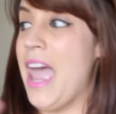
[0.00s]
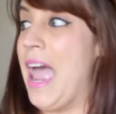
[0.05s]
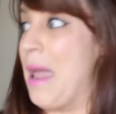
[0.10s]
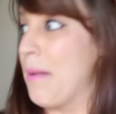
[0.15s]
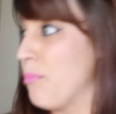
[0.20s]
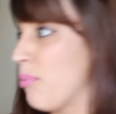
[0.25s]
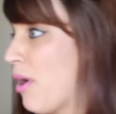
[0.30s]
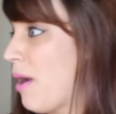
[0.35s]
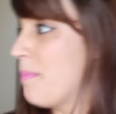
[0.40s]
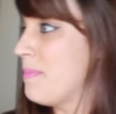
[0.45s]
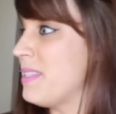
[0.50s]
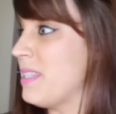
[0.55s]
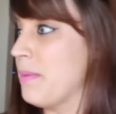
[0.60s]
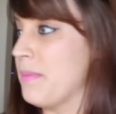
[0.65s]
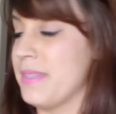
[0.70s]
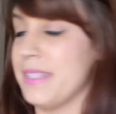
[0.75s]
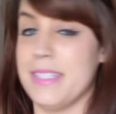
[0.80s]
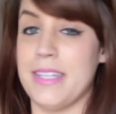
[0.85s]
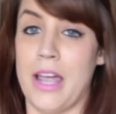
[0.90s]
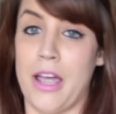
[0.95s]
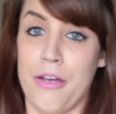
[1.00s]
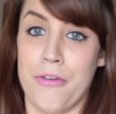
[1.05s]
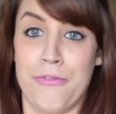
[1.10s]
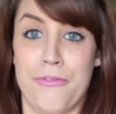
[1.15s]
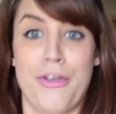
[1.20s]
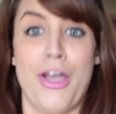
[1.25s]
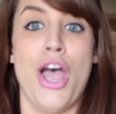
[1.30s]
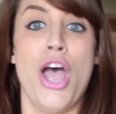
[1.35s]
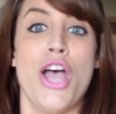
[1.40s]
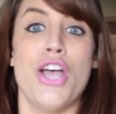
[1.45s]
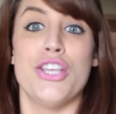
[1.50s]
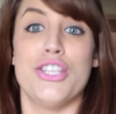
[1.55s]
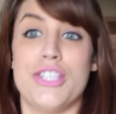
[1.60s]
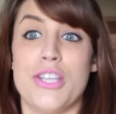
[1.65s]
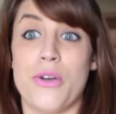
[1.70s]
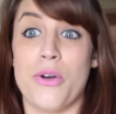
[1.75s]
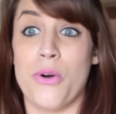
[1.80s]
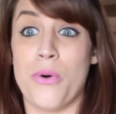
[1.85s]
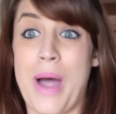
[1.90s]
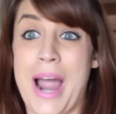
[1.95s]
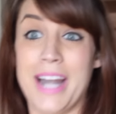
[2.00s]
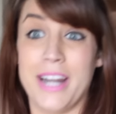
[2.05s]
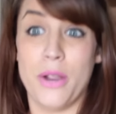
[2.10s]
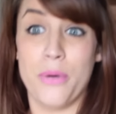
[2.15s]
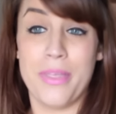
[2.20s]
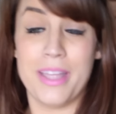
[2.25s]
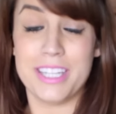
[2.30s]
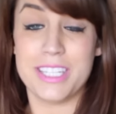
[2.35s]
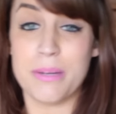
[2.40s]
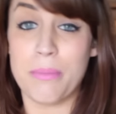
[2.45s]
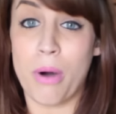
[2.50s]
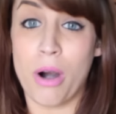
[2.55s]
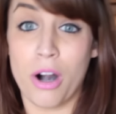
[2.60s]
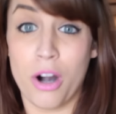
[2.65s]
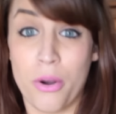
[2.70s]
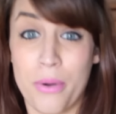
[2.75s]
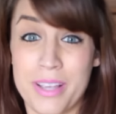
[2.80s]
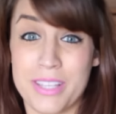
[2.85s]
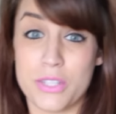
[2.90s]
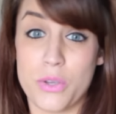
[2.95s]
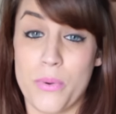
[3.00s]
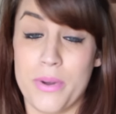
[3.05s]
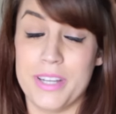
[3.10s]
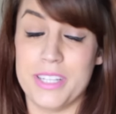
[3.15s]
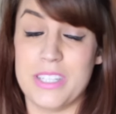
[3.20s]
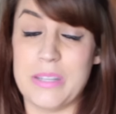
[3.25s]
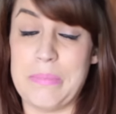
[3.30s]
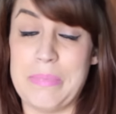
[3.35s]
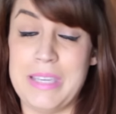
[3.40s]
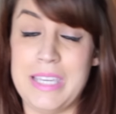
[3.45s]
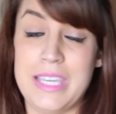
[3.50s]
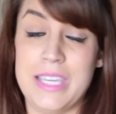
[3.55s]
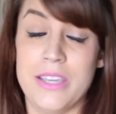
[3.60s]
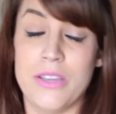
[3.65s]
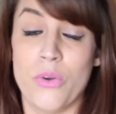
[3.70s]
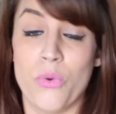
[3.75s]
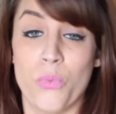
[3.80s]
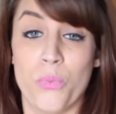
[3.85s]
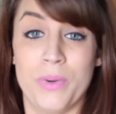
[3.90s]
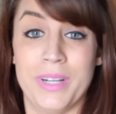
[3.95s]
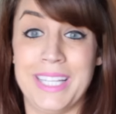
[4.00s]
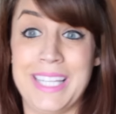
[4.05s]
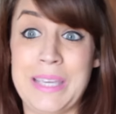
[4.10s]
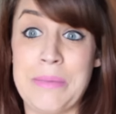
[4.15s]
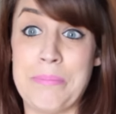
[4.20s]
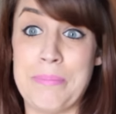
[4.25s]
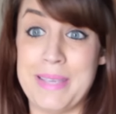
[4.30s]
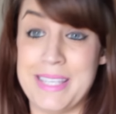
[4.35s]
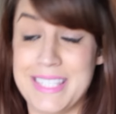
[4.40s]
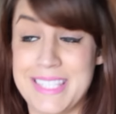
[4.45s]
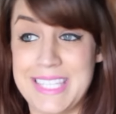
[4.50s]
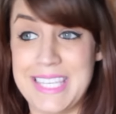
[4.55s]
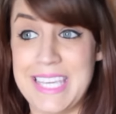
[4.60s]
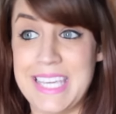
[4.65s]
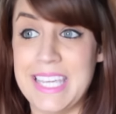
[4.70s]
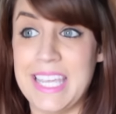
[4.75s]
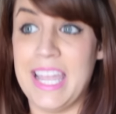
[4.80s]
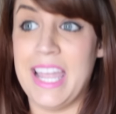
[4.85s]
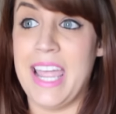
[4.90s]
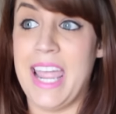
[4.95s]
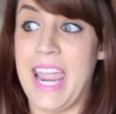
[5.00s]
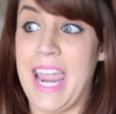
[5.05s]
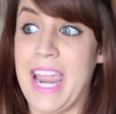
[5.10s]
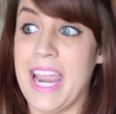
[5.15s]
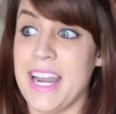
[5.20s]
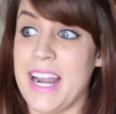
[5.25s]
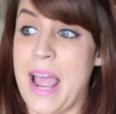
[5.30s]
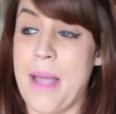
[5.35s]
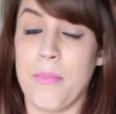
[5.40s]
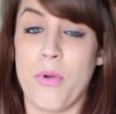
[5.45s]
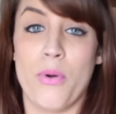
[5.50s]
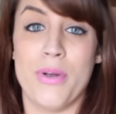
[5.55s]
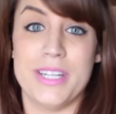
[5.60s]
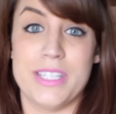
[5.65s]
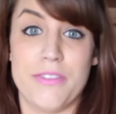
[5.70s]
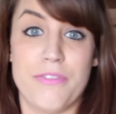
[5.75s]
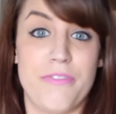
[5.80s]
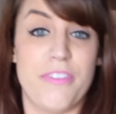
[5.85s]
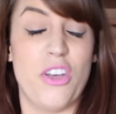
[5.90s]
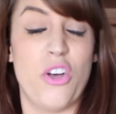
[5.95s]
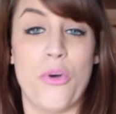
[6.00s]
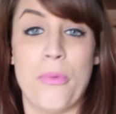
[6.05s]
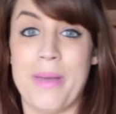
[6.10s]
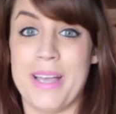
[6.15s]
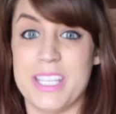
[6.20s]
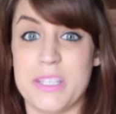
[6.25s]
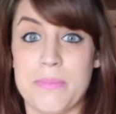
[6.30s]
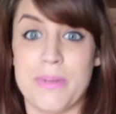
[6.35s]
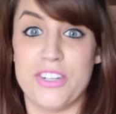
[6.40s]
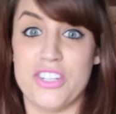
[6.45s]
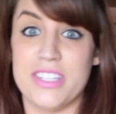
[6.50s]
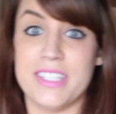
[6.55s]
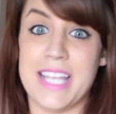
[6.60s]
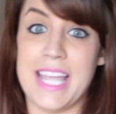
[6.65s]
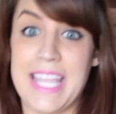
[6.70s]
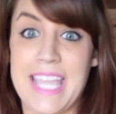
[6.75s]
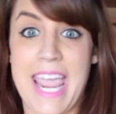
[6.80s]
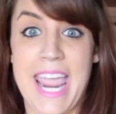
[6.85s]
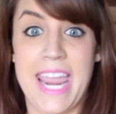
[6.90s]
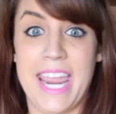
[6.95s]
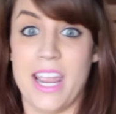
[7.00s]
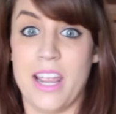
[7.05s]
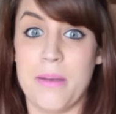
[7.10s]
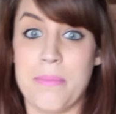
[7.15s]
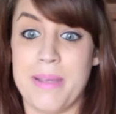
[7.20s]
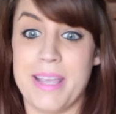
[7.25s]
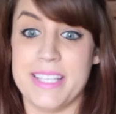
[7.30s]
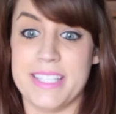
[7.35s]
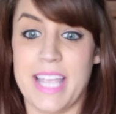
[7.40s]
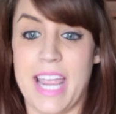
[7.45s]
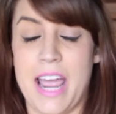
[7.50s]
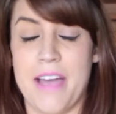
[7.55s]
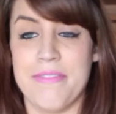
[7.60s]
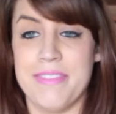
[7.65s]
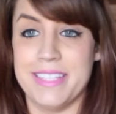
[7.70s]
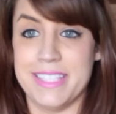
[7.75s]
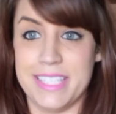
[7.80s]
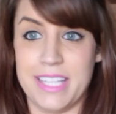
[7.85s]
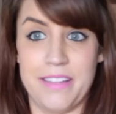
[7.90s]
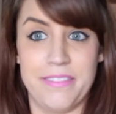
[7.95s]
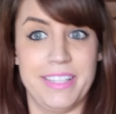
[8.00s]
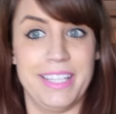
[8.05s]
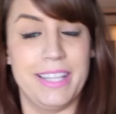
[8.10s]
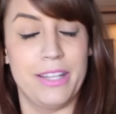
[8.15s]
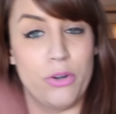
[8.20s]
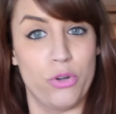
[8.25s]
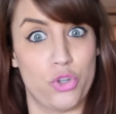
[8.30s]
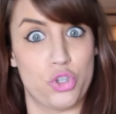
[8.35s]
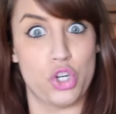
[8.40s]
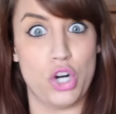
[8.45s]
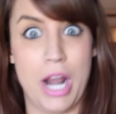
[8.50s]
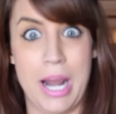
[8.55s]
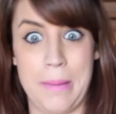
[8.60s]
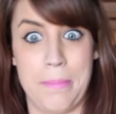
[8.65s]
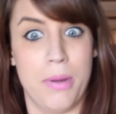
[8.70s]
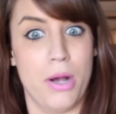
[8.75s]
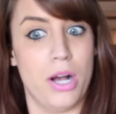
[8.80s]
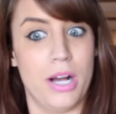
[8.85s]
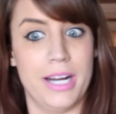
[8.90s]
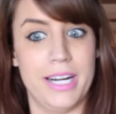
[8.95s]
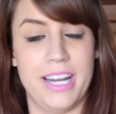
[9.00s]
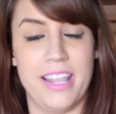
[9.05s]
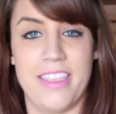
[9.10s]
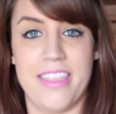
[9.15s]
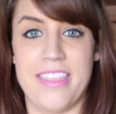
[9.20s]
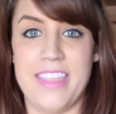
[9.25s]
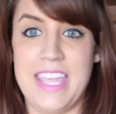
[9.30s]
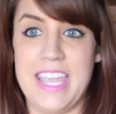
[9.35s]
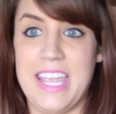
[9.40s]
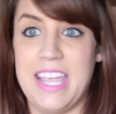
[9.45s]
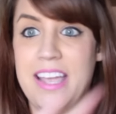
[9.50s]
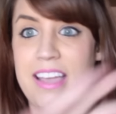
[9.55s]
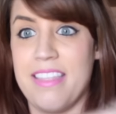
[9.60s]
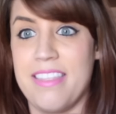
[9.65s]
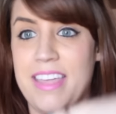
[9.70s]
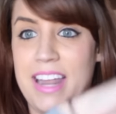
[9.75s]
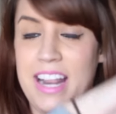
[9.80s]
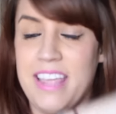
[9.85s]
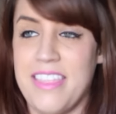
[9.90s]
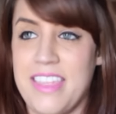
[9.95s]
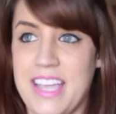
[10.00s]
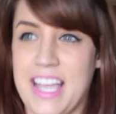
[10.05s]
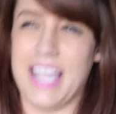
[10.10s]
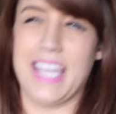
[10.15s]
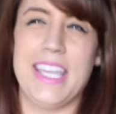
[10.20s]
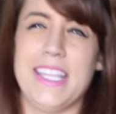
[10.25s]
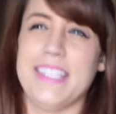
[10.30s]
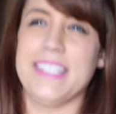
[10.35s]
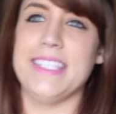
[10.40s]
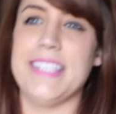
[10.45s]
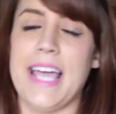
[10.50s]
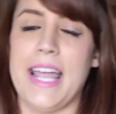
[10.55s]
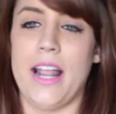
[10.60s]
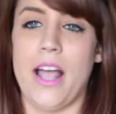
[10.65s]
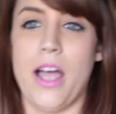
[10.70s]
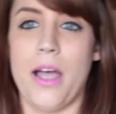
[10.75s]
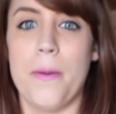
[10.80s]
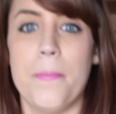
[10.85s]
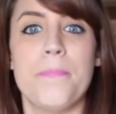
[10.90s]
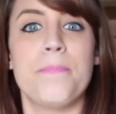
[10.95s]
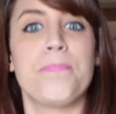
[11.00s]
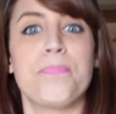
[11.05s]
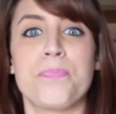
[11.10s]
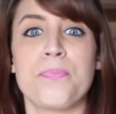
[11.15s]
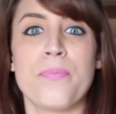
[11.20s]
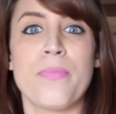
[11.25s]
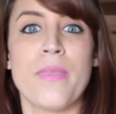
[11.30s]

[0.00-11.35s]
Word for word: and prep some stuff. So I know that tomorrow is going to be really busy and I'm going to film as much as I can because I have this lovely little tripod thing that I think I can set up